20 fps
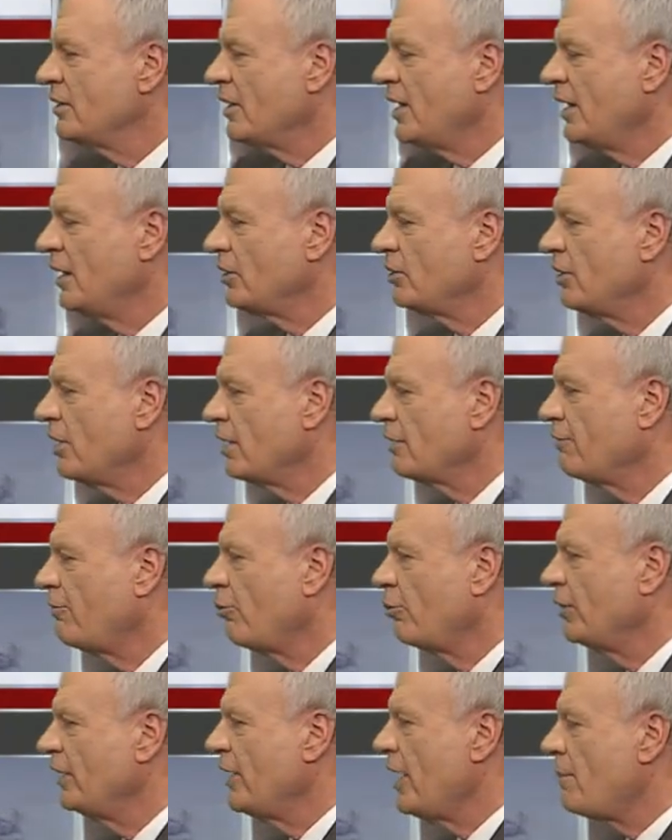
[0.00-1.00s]
9 o'clock
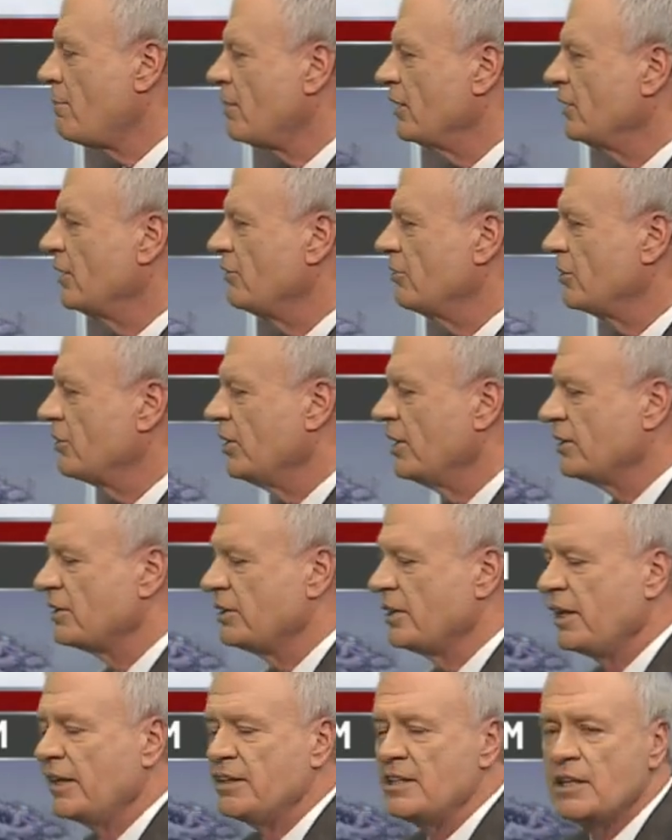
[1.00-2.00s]
48 by 11 o'clock
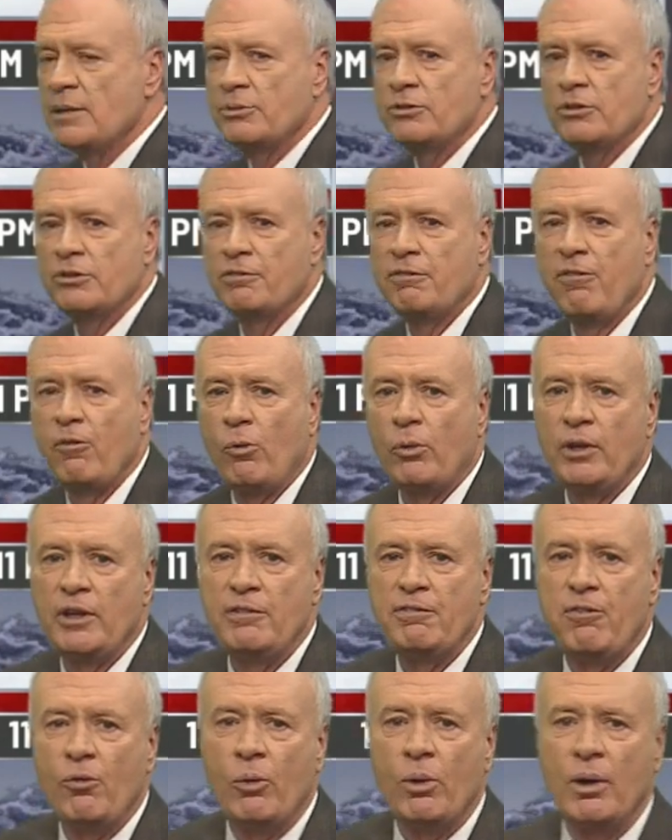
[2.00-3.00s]
tonight, temperature at
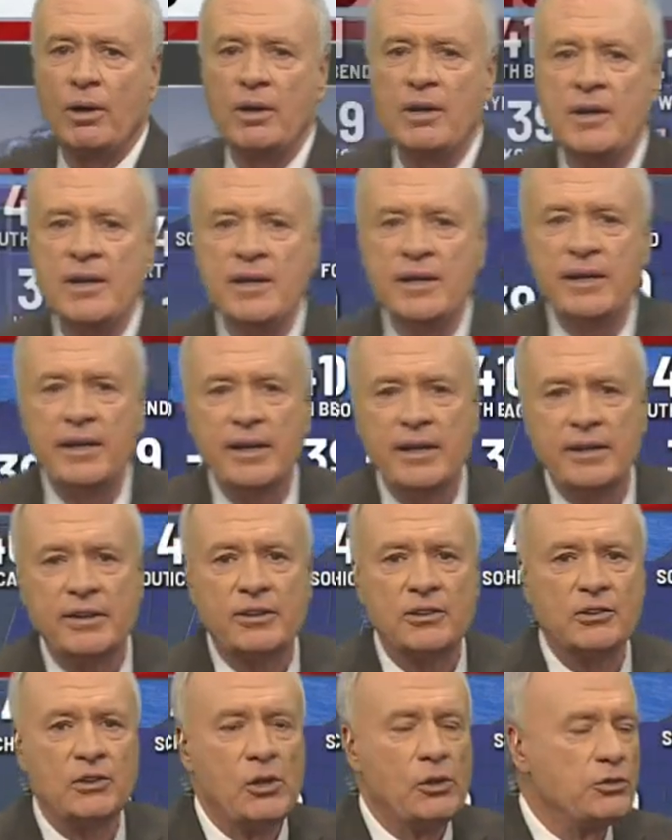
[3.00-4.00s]
44,
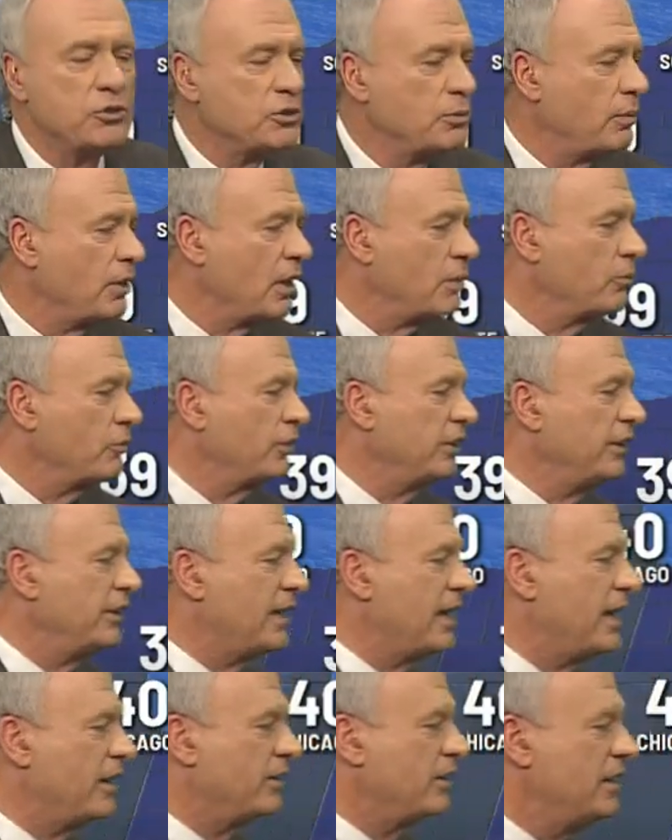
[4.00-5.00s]
and lows tomorrow morning
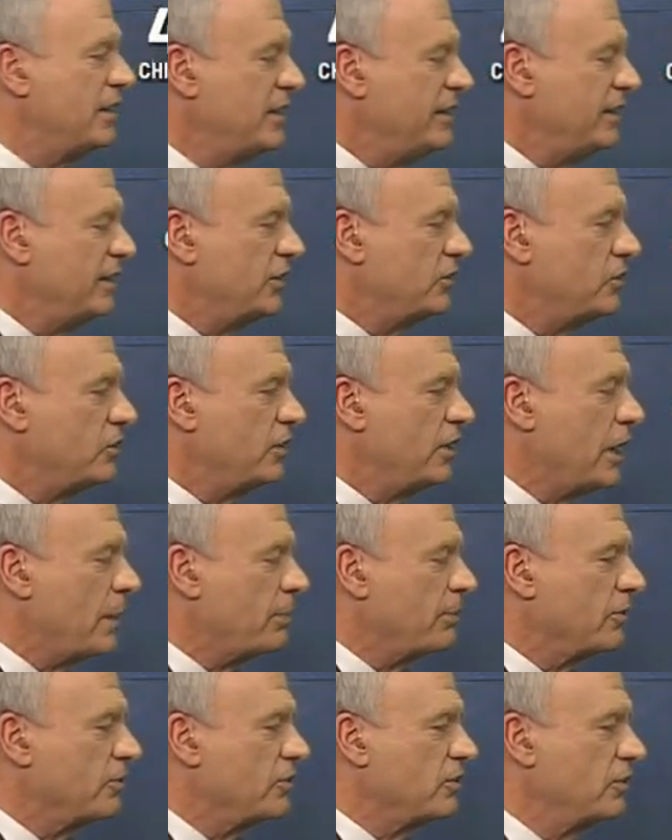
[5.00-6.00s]
down into the
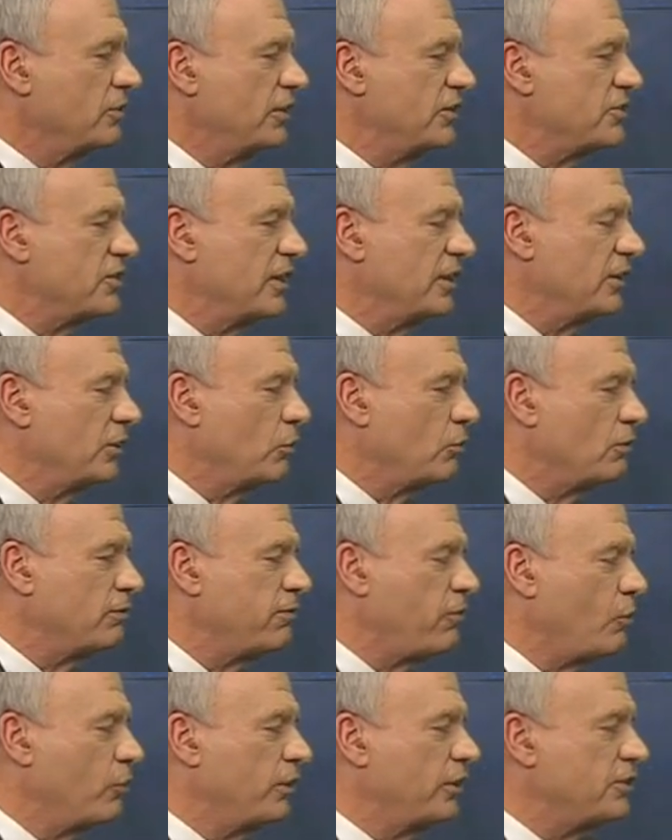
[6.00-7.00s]
upper 30s and lower
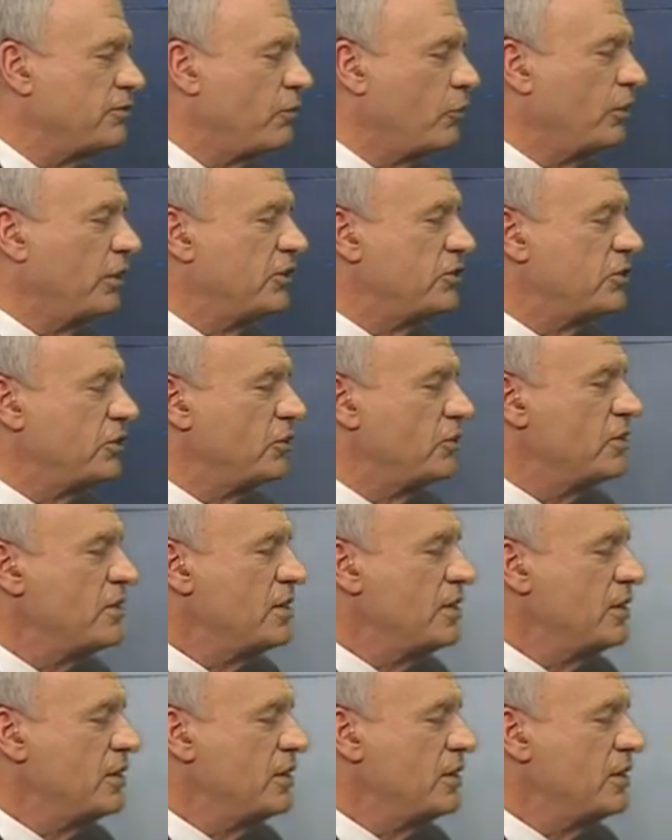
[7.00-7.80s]
40s. 42